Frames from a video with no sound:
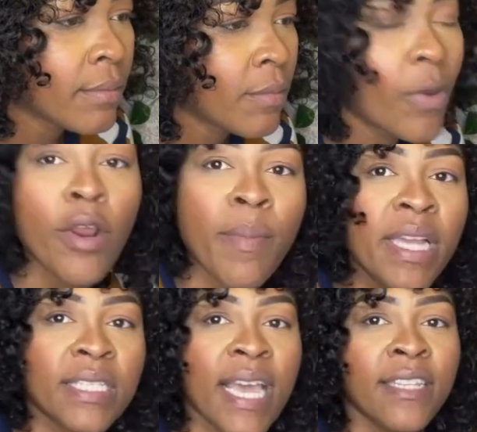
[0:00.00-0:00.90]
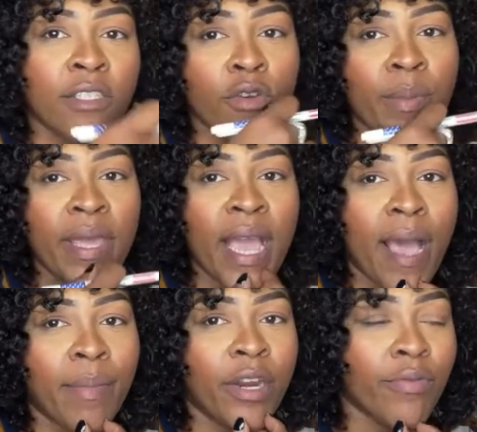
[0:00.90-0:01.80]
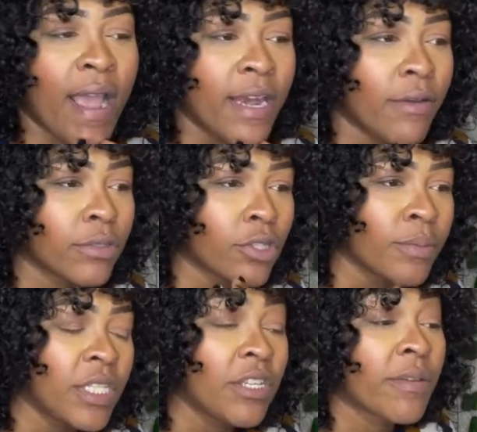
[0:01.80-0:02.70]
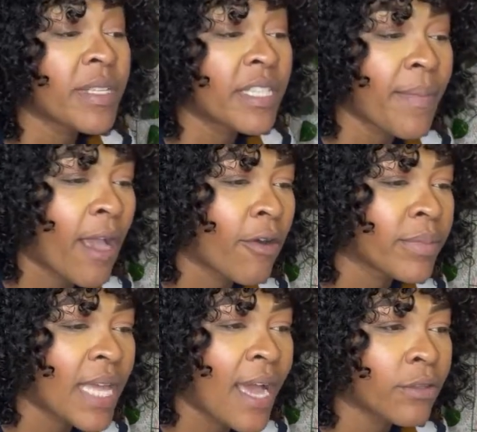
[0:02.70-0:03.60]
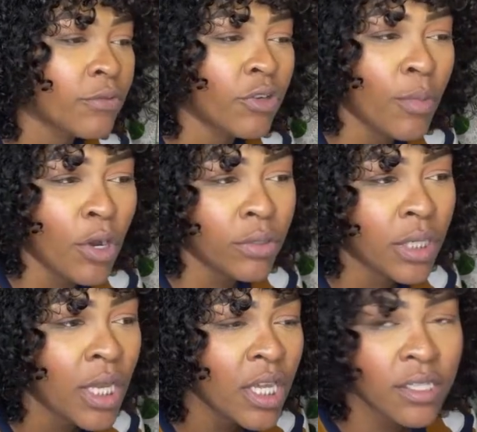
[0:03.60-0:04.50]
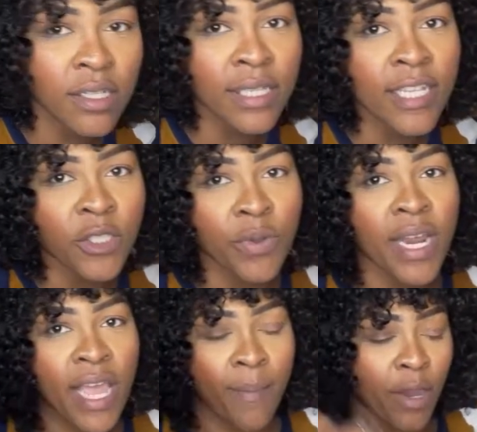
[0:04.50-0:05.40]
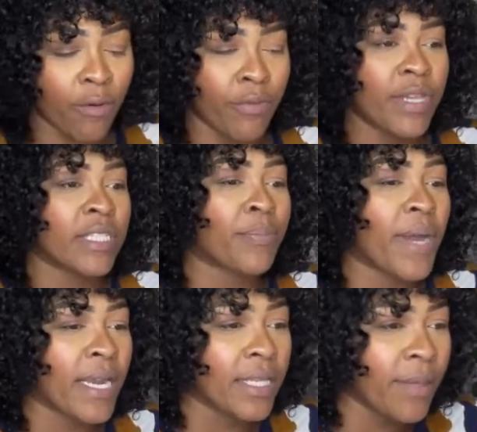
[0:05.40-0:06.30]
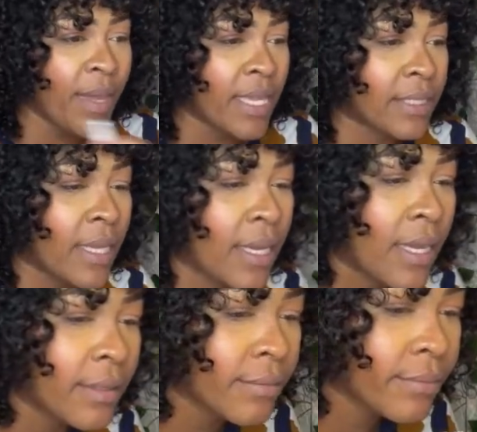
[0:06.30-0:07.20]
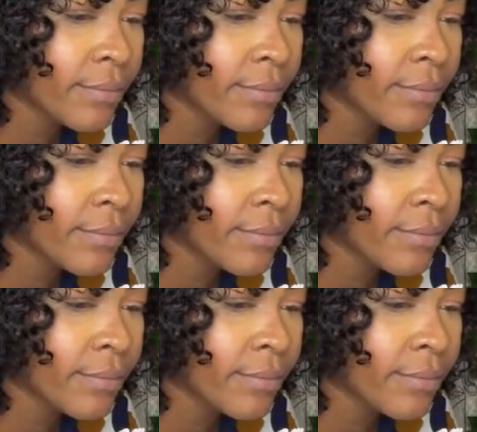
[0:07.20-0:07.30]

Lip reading: when it make sense to me, I did write down some things I say I come talk to you about. So since we're there, I make a reason for it. Give me a second.